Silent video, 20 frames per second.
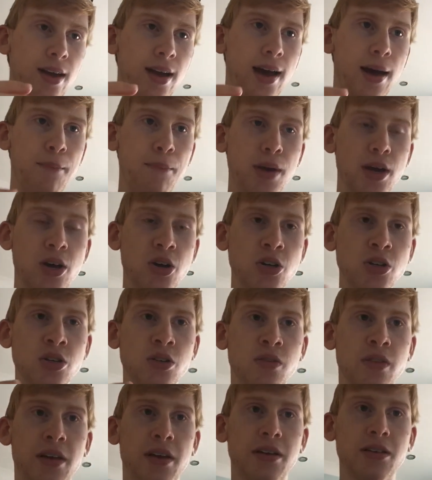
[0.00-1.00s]
And because
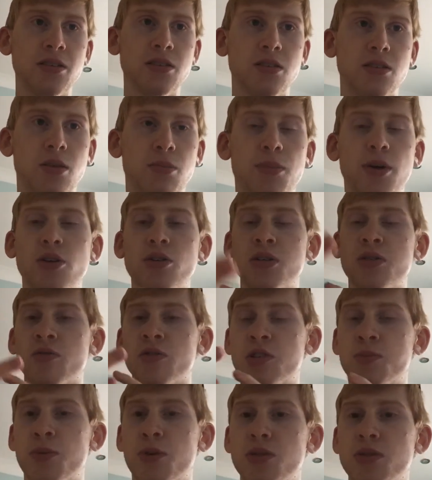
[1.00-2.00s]
of this, because the
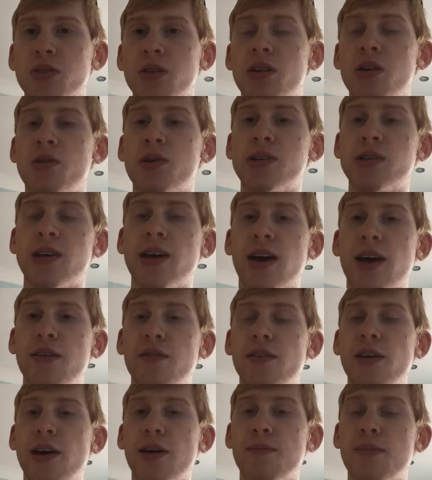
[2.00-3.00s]
response that the US
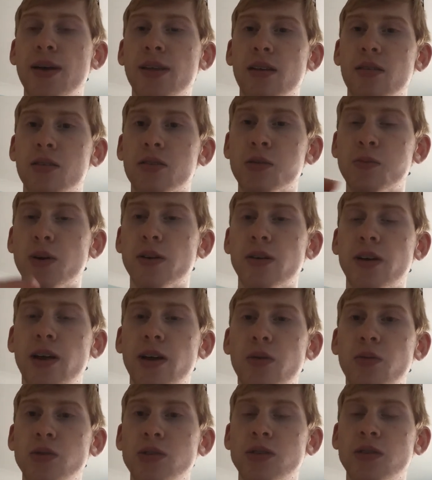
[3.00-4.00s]
gave, it meant that the
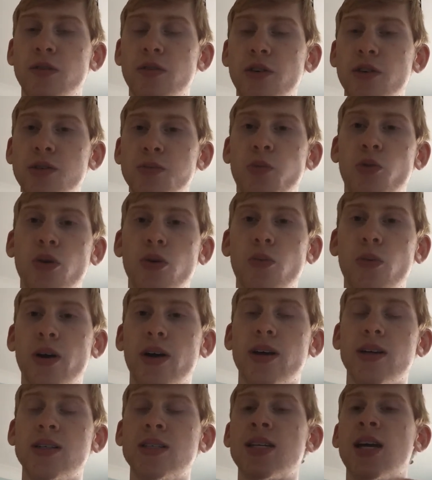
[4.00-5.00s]
Sputnik was the first point where
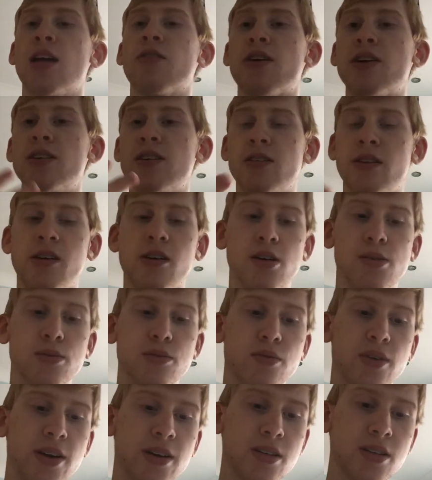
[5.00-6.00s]
it accelerated the arms
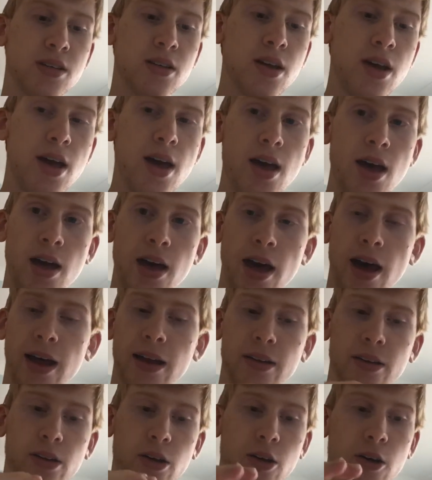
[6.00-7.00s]
race.
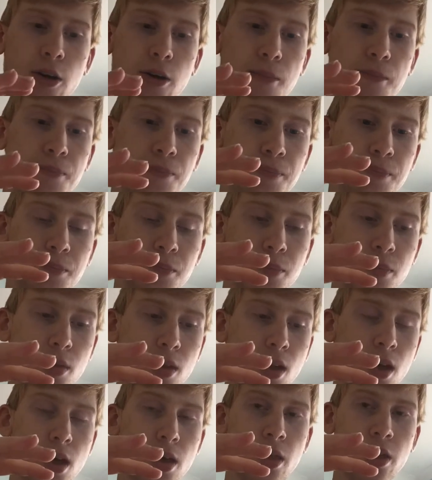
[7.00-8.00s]
And
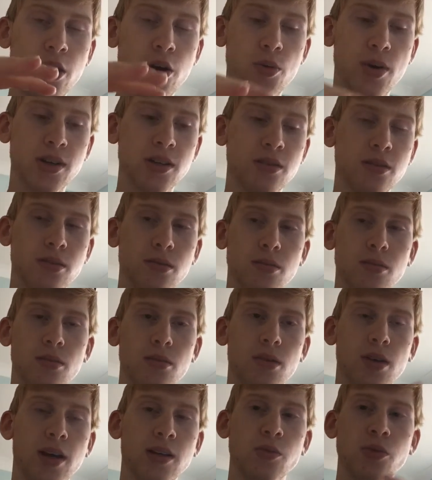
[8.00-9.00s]
the US,
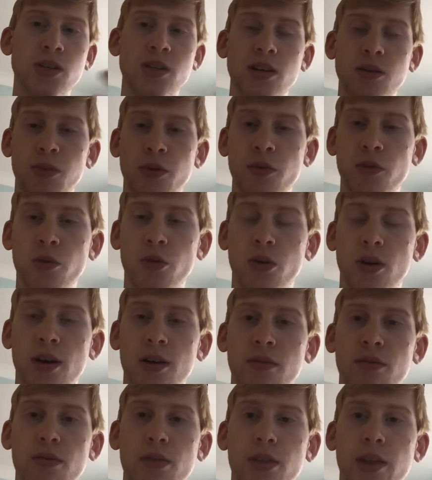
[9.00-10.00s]
as we said before,
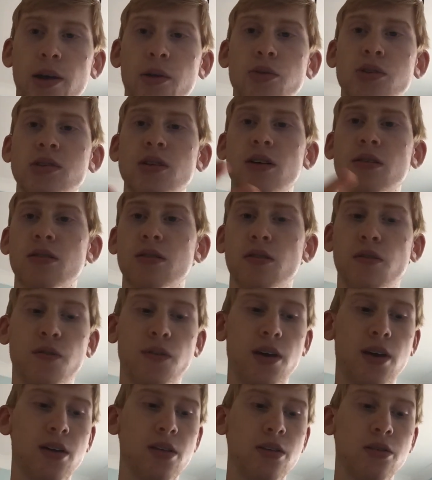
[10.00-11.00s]
they were starting to
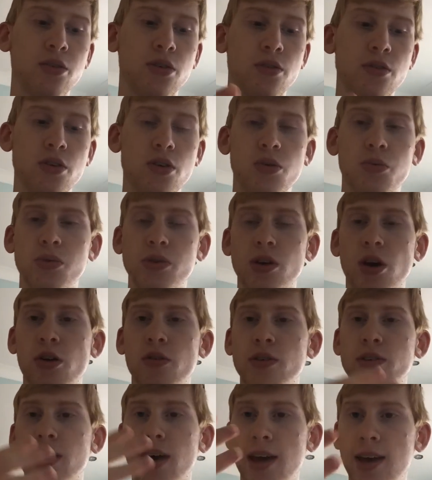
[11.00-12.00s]
fear the Soviet Union was
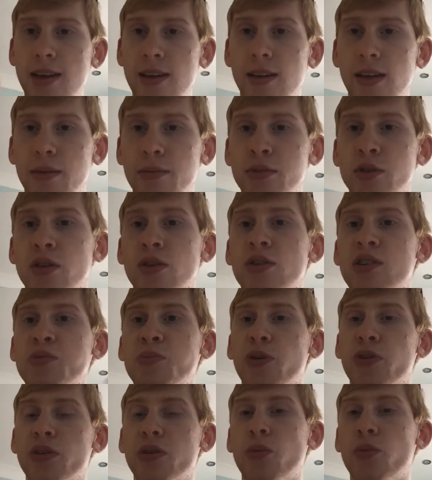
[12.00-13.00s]
overtaking them, so they
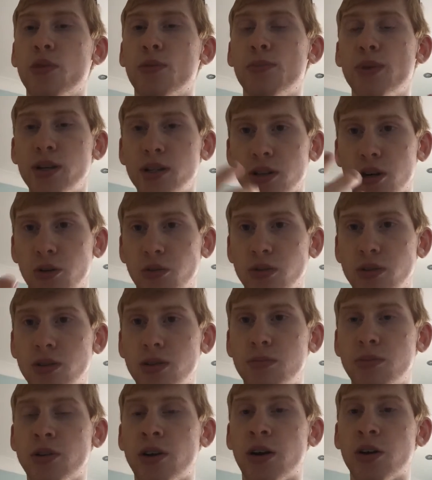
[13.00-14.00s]
responded with
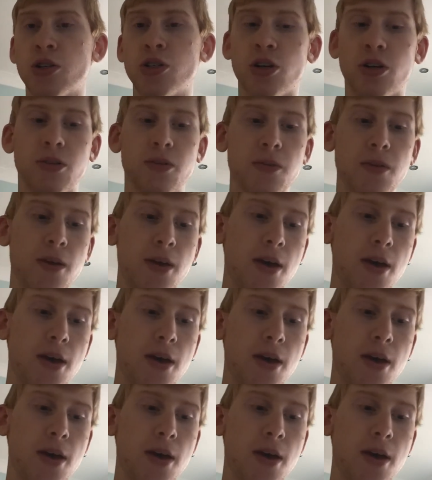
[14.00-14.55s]
missiles production.